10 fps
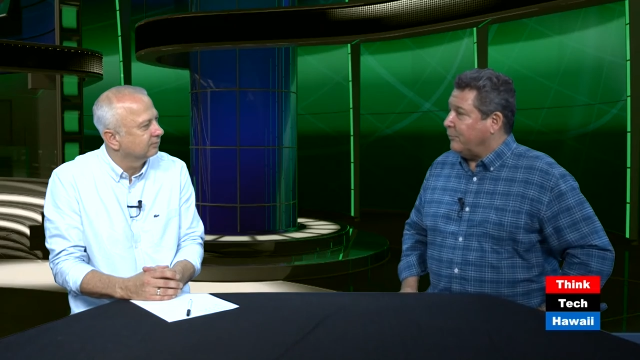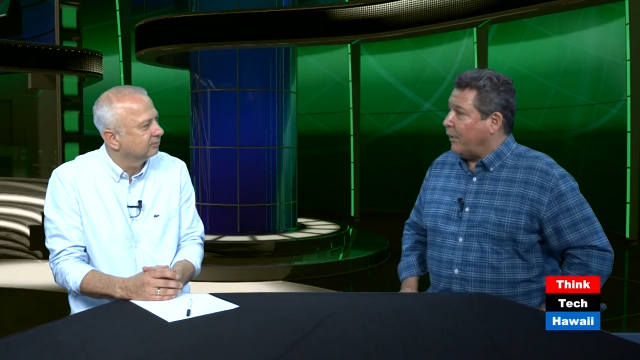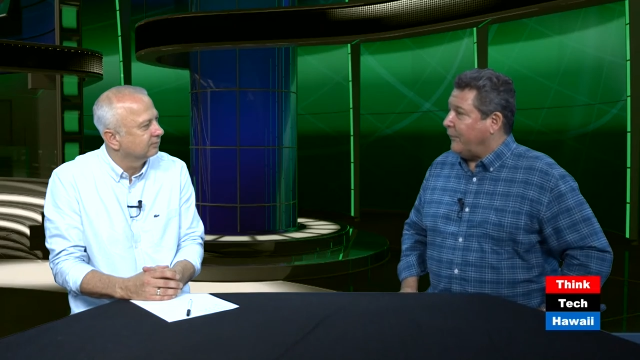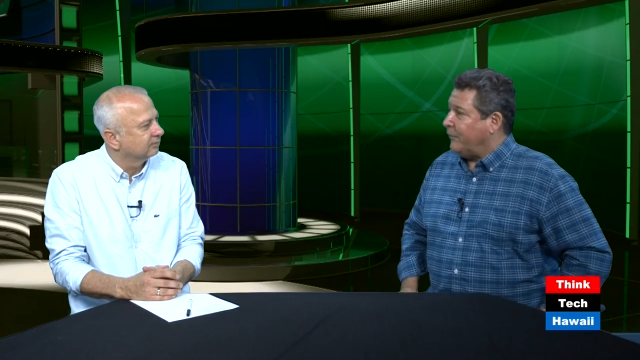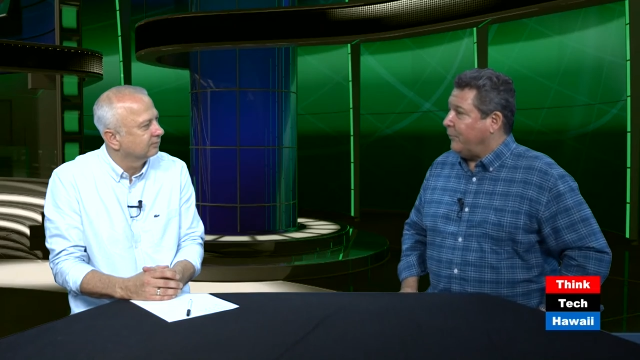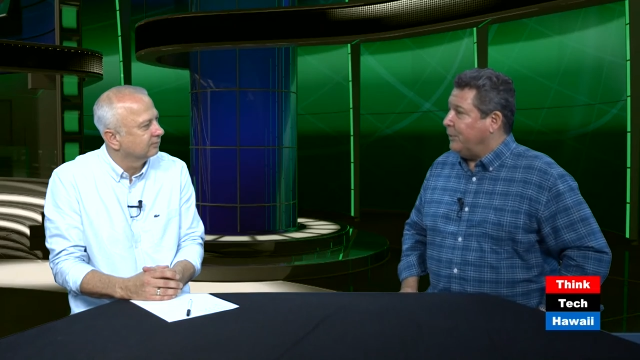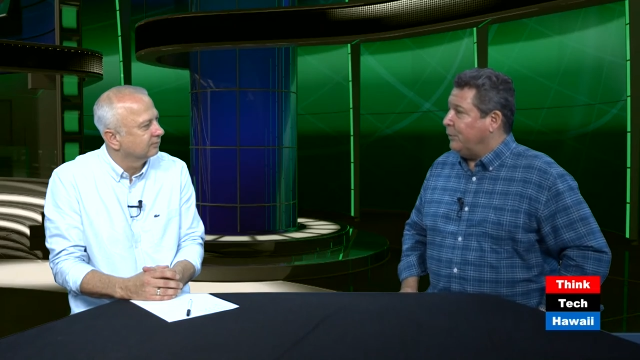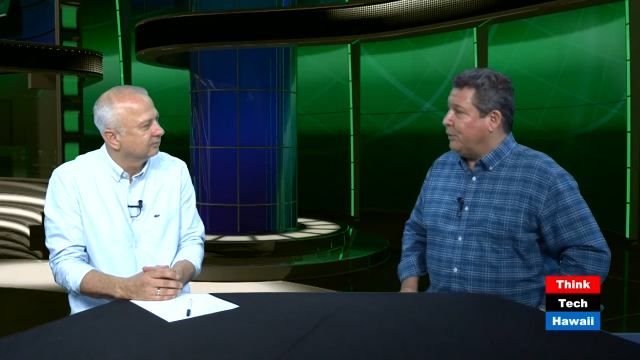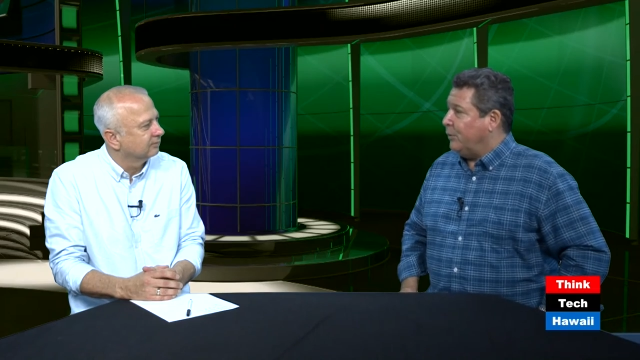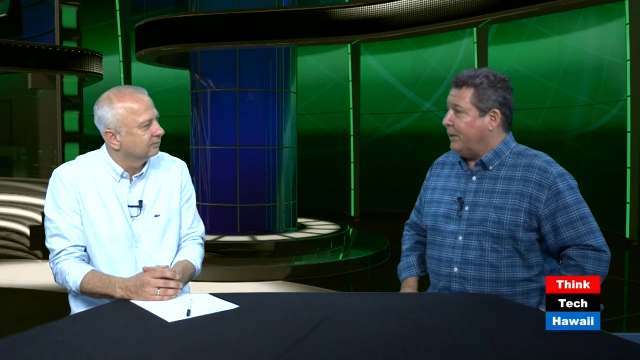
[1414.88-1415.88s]
Speaker 1: traffic from
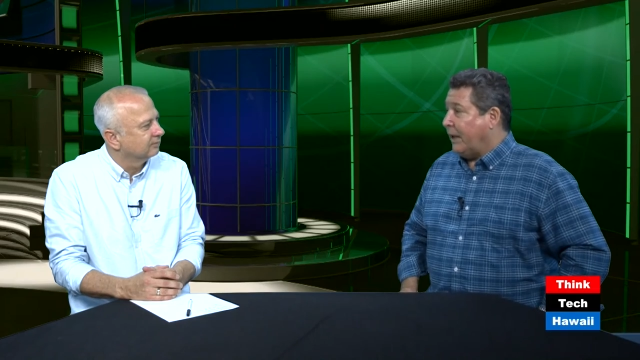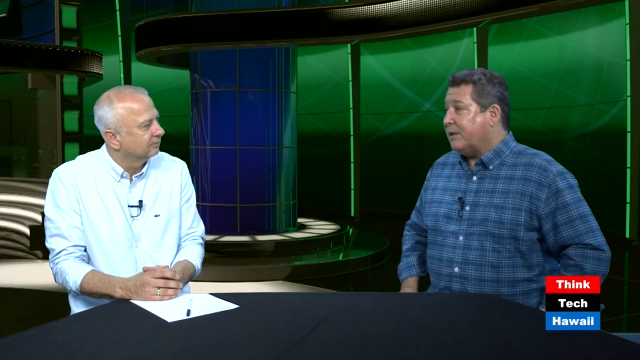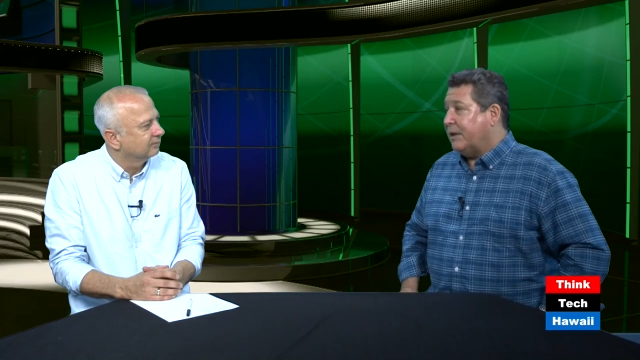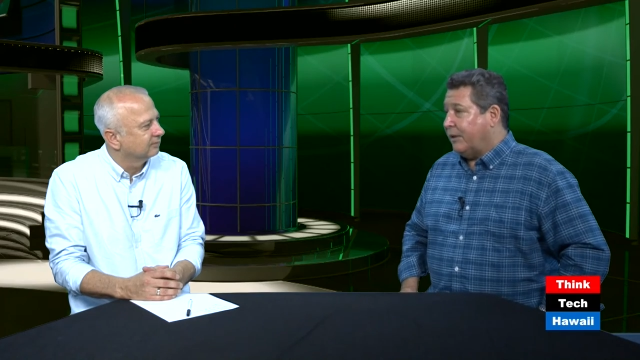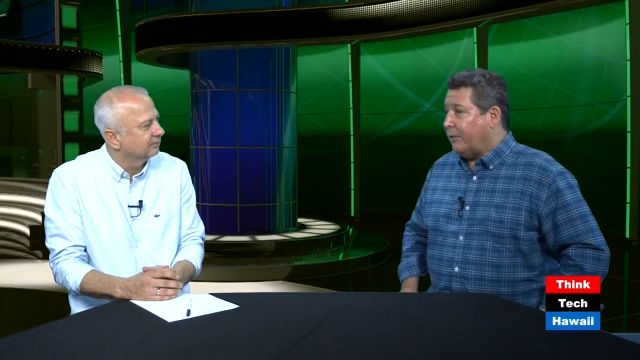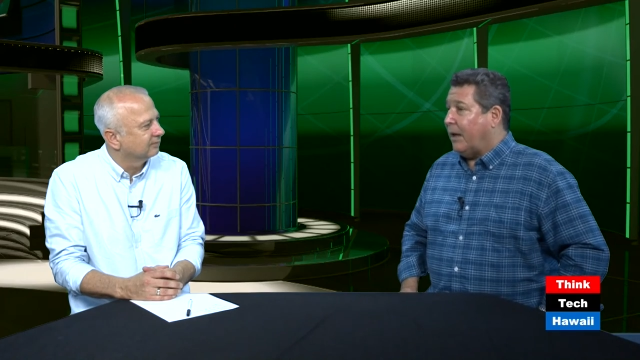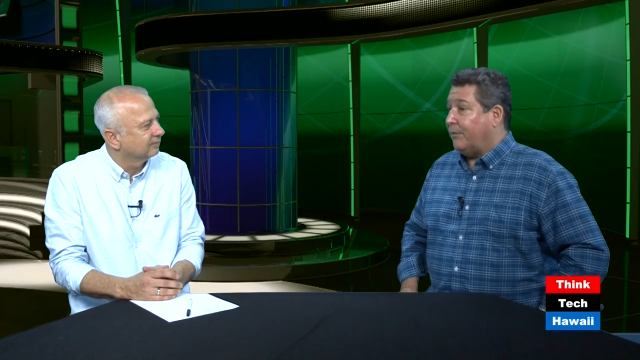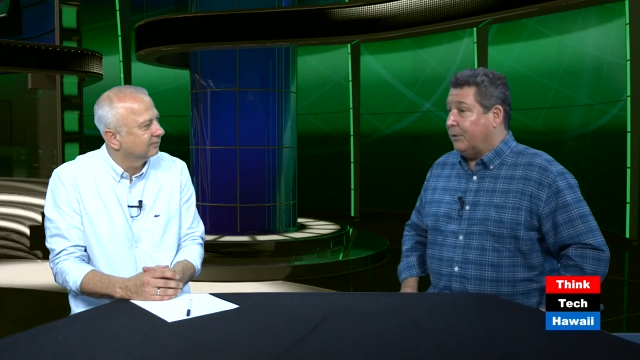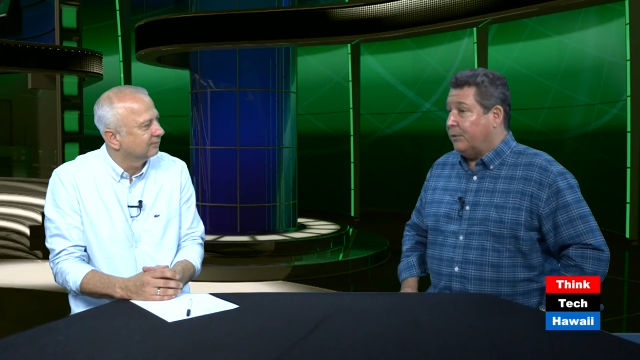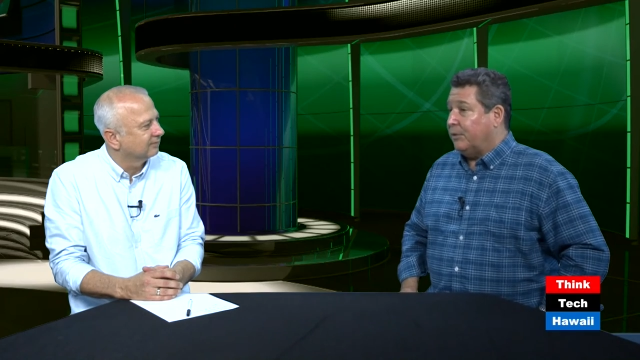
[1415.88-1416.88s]
YouTube, and that's another avenue
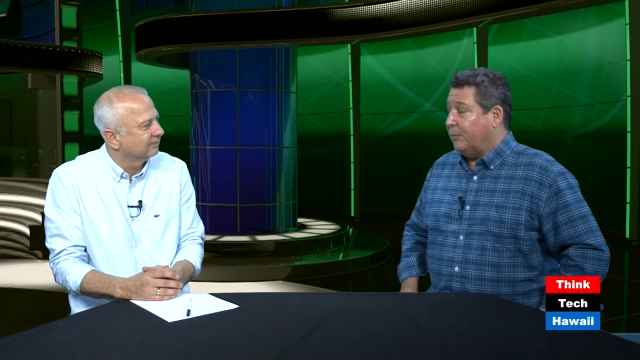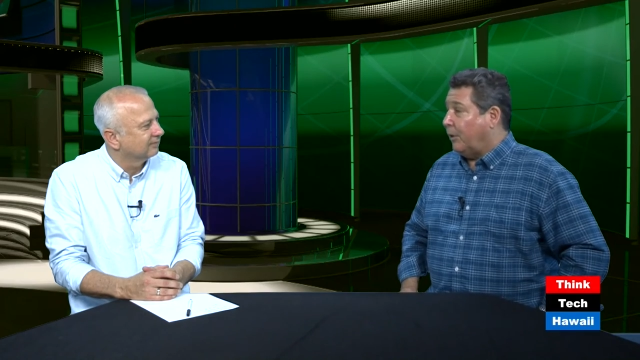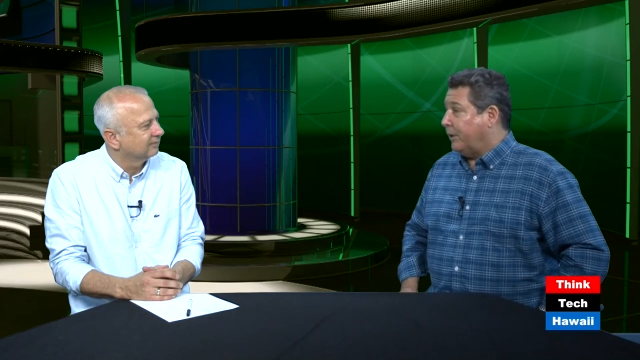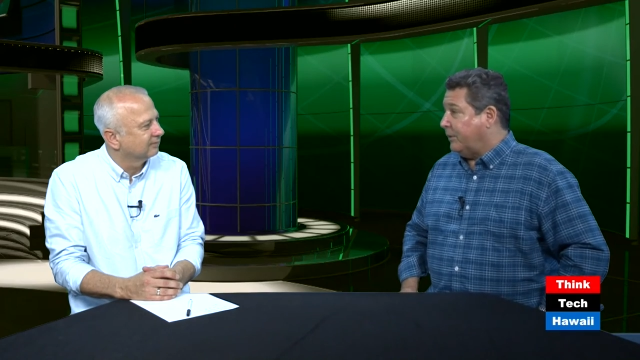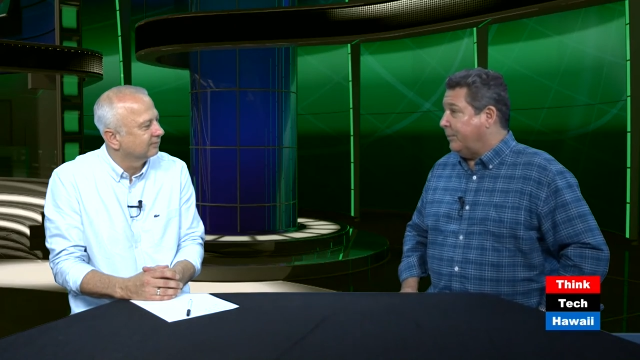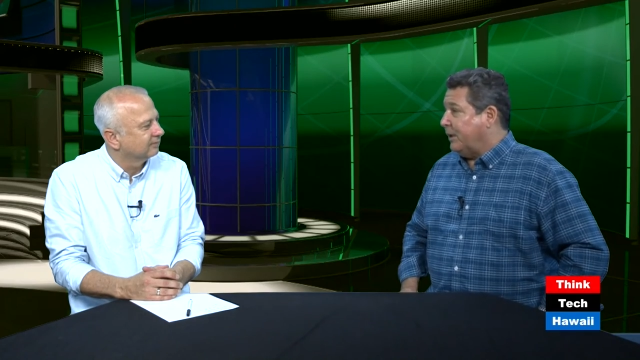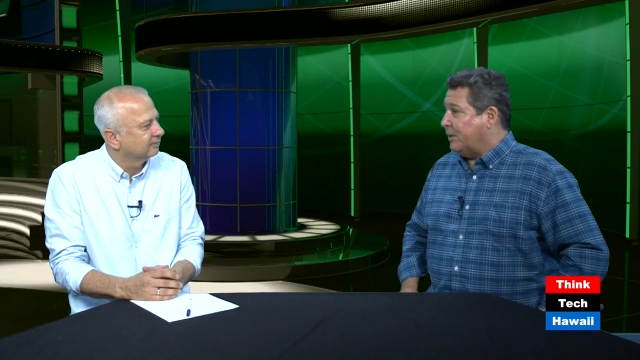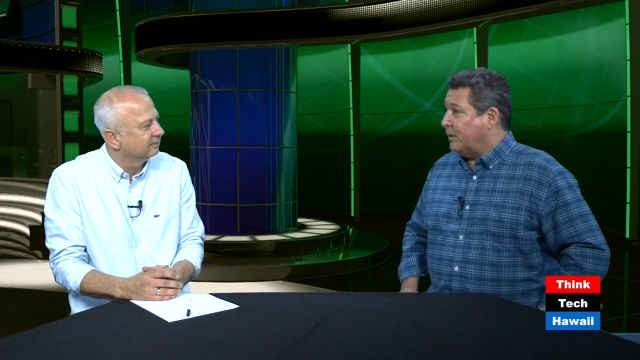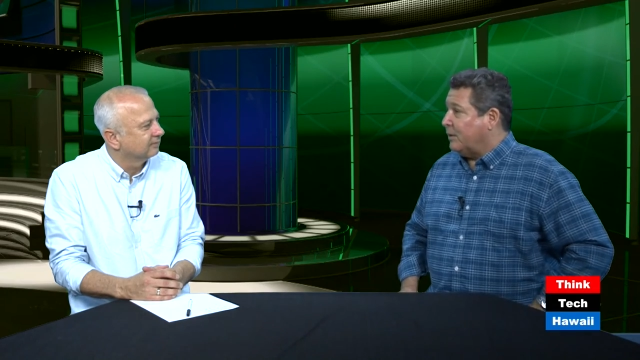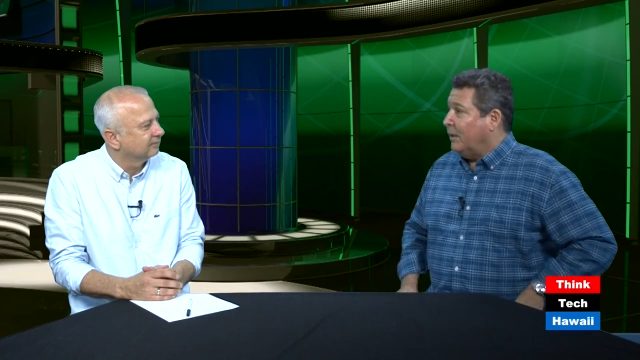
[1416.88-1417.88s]
to market the business,